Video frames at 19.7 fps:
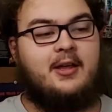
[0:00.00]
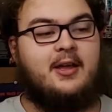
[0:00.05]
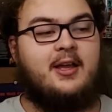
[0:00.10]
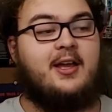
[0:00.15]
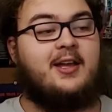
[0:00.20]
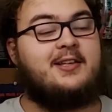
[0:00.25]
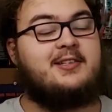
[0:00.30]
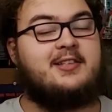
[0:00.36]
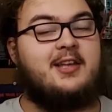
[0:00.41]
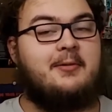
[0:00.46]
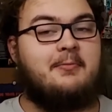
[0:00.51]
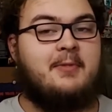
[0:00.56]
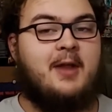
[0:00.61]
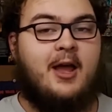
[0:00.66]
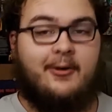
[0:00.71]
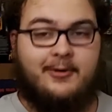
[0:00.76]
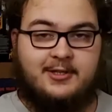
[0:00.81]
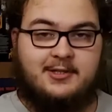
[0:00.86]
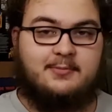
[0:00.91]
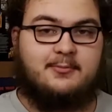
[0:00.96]
Except
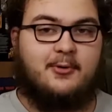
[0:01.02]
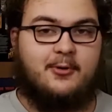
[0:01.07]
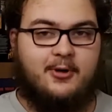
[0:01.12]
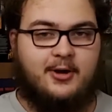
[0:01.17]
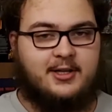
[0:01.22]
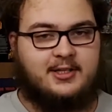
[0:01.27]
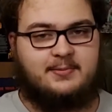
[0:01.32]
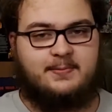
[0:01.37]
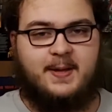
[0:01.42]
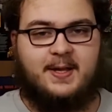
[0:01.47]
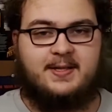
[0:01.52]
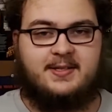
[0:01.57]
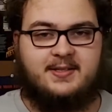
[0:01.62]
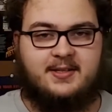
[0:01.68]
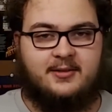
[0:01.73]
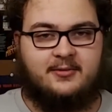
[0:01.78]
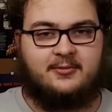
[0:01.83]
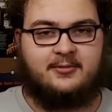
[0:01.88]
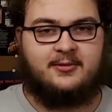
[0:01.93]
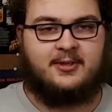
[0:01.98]
now it's more
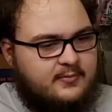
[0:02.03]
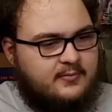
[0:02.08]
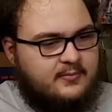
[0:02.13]
expensive.